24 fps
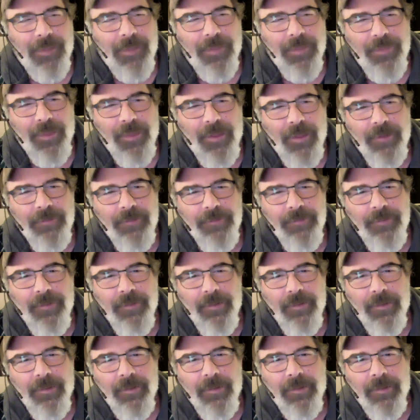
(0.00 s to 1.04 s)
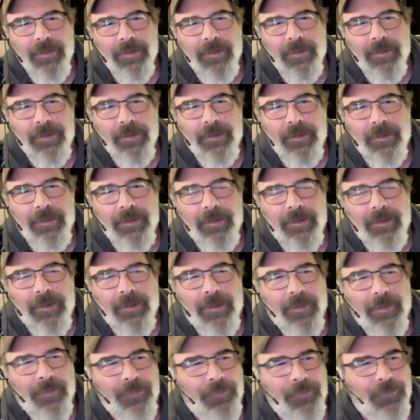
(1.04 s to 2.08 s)
then
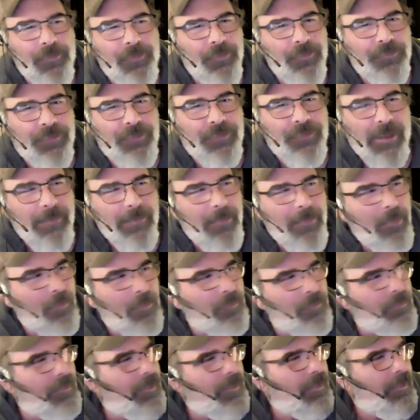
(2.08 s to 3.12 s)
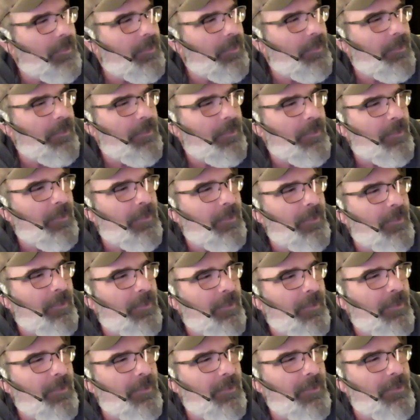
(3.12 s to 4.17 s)
the girls came out.
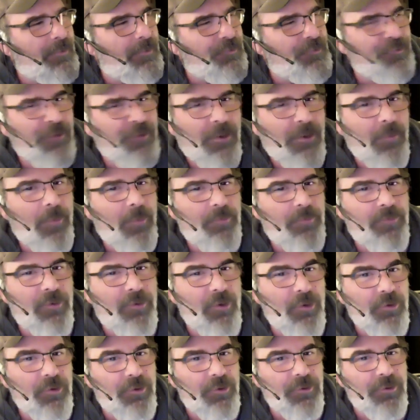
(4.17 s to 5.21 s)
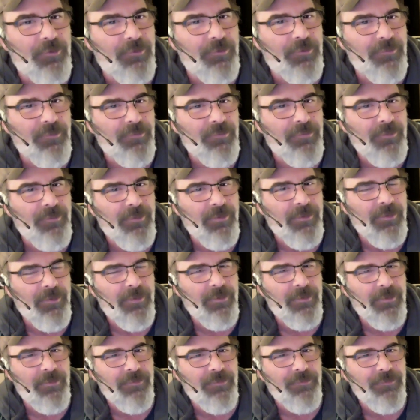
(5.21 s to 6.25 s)
Jay wasn't looking.
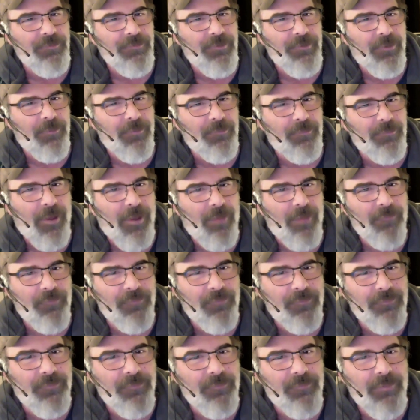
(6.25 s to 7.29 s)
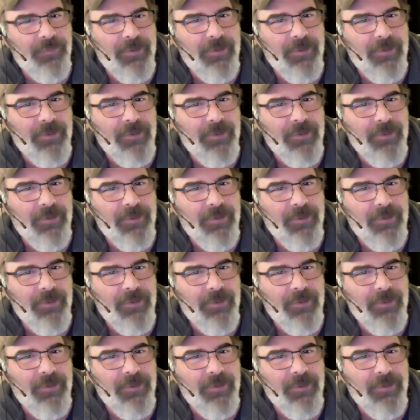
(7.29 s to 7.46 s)
Jay was off, and